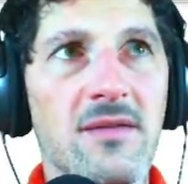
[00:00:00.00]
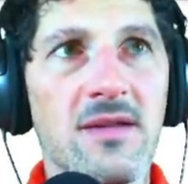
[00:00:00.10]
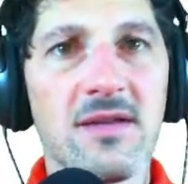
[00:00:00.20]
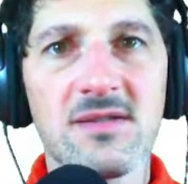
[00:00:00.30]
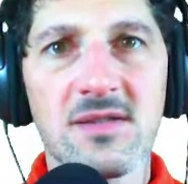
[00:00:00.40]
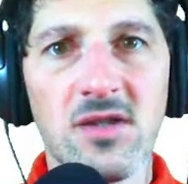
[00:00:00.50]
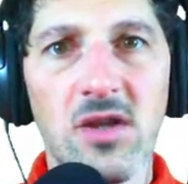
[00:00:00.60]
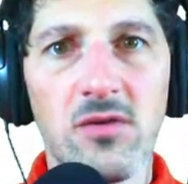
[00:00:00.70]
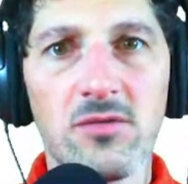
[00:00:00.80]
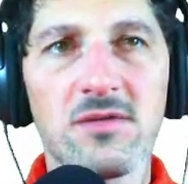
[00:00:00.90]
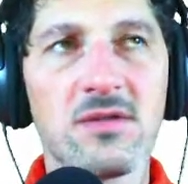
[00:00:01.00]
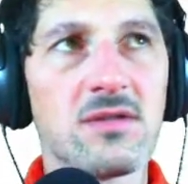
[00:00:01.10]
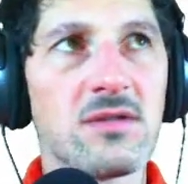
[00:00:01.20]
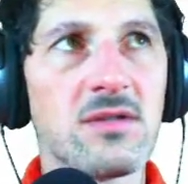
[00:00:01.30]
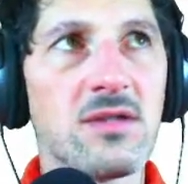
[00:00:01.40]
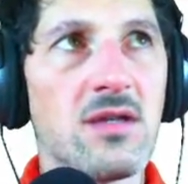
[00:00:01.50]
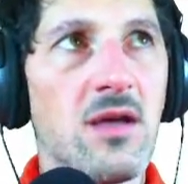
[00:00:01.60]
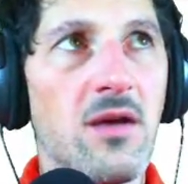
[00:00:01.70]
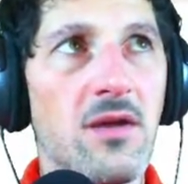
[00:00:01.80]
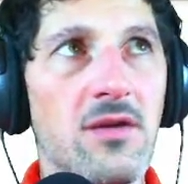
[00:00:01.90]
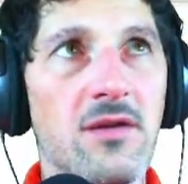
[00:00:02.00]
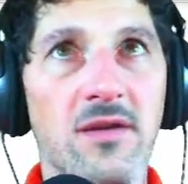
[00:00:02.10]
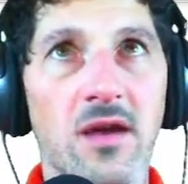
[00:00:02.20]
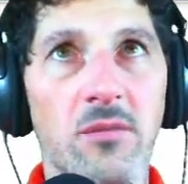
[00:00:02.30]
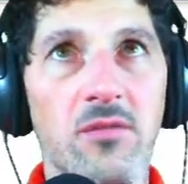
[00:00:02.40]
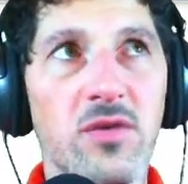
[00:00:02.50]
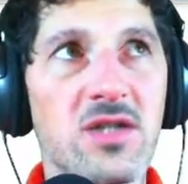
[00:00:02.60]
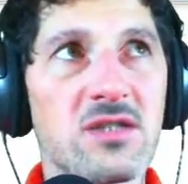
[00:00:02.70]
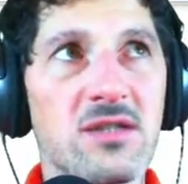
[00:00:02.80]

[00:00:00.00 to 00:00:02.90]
this node type, which